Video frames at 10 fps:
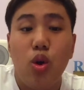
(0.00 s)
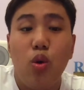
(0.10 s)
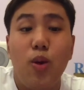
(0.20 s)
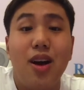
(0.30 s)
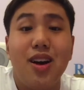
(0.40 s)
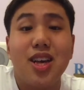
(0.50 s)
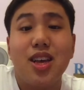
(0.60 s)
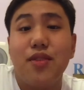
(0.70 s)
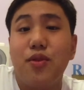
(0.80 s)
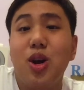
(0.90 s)
Well,
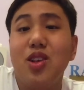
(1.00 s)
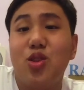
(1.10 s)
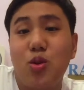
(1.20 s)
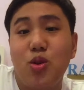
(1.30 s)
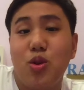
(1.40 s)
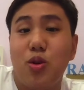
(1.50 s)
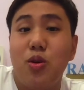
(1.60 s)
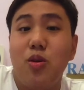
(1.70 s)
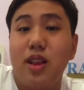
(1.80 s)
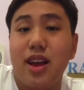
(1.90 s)
if you guys don't know,
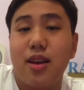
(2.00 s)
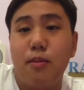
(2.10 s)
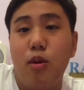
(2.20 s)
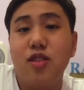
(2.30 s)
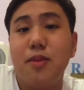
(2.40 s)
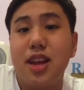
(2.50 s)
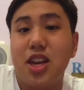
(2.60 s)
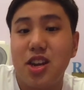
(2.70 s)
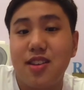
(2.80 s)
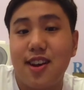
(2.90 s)
like, most
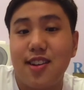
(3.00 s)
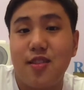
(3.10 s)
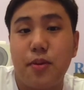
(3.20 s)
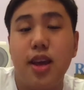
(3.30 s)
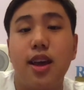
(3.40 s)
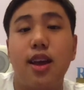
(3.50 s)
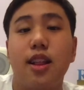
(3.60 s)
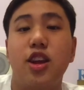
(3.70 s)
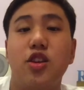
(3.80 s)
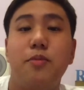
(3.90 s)
Malaysians can speak
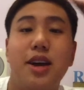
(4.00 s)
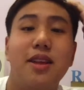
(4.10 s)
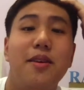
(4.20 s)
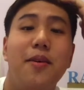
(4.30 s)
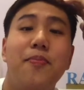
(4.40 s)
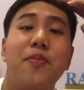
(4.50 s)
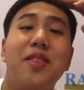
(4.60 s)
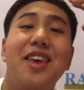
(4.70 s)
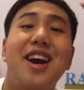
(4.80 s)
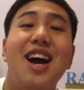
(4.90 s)
English, but
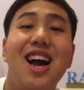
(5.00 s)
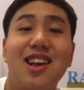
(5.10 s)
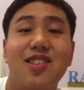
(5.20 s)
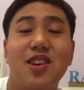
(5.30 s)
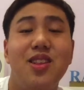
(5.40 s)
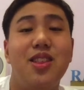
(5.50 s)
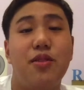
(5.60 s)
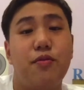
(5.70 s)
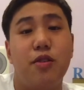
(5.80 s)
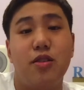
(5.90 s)
their accent
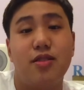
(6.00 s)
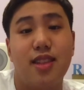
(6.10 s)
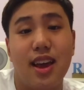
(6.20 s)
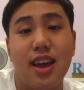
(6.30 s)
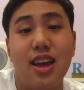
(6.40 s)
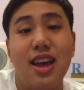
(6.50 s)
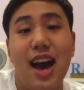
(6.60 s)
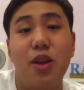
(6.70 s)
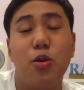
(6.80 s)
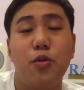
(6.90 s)
differs. Like,
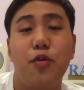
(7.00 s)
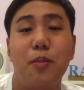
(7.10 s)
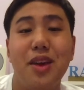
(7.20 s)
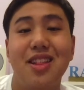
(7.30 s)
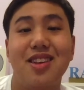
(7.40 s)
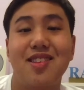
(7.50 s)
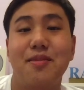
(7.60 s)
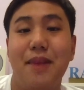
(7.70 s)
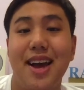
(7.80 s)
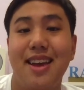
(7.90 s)
I don't know, for me, this is
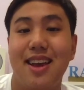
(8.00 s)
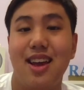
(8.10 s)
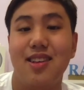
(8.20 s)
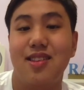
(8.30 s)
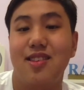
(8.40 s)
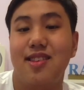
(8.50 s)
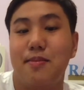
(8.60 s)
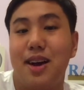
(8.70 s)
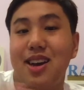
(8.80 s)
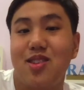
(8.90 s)
my case, this is
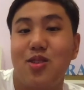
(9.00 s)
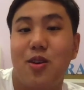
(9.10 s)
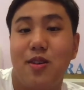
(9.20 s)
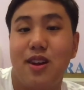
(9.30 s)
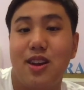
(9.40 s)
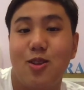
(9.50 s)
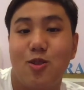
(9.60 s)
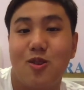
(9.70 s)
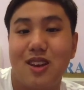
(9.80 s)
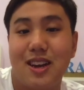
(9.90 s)
my story,
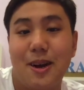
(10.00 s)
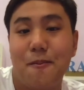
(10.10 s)
so yeah.